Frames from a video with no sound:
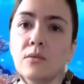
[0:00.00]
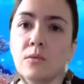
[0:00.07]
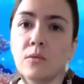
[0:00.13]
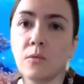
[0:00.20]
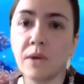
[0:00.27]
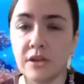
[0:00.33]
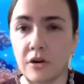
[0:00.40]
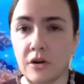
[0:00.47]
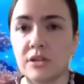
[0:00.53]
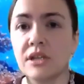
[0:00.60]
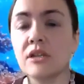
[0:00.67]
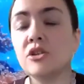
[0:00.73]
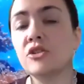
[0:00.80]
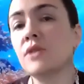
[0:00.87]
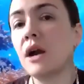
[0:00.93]
We don't
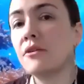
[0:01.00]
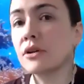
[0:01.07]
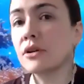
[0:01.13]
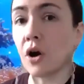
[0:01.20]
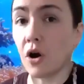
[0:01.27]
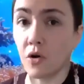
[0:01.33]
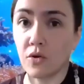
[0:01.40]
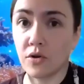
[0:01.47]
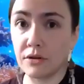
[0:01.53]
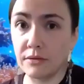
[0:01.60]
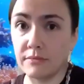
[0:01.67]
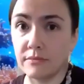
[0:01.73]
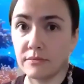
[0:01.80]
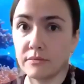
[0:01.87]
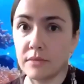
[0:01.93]
teach you how to code.
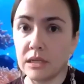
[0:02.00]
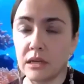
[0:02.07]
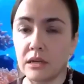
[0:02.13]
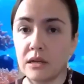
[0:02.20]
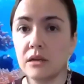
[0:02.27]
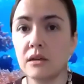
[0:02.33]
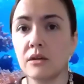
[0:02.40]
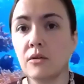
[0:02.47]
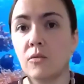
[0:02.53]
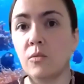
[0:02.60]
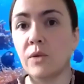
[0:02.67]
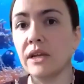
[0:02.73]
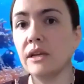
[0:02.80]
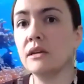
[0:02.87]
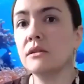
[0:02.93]

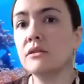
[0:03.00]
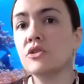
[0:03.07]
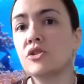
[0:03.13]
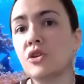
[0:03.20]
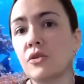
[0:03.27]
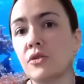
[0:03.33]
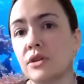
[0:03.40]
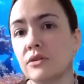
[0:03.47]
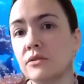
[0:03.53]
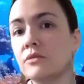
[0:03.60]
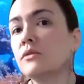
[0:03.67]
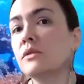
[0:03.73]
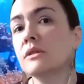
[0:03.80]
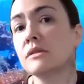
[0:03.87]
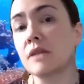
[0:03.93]
We show
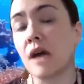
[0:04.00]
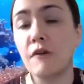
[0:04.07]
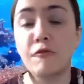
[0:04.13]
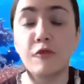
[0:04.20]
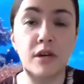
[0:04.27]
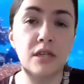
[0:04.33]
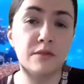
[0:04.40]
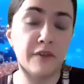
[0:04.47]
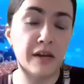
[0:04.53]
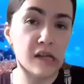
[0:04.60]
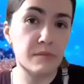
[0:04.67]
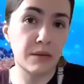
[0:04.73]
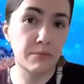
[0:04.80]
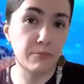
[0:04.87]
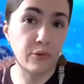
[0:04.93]
you software
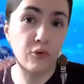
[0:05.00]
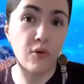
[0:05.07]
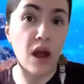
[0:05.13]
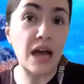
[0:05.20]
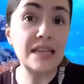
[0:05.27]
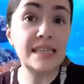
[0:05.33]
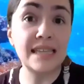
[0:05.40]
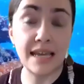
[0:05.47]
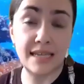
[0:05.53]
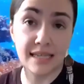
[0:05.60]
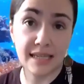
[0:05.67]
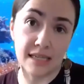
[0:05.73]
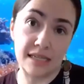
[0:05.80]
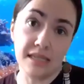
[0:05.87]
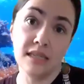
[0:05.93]
development
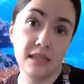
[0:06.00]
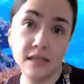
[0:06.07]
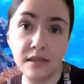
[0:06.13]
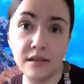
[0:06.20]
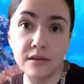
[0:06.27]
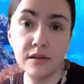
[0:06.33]
processes